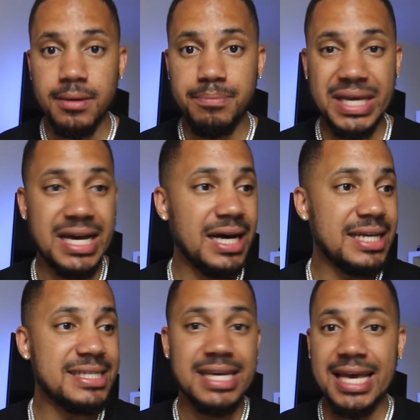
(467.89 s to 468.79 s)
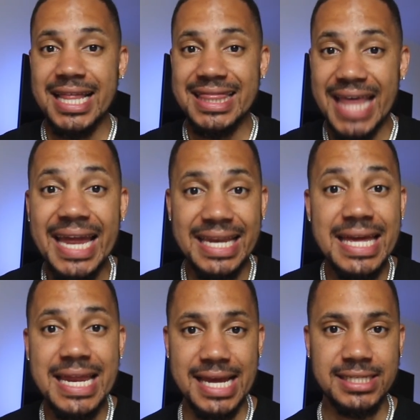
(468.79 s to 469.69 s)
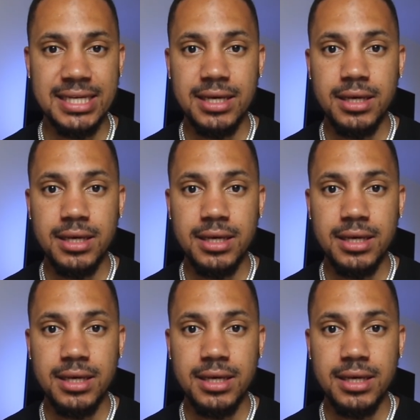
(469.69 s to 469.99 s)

because they need it.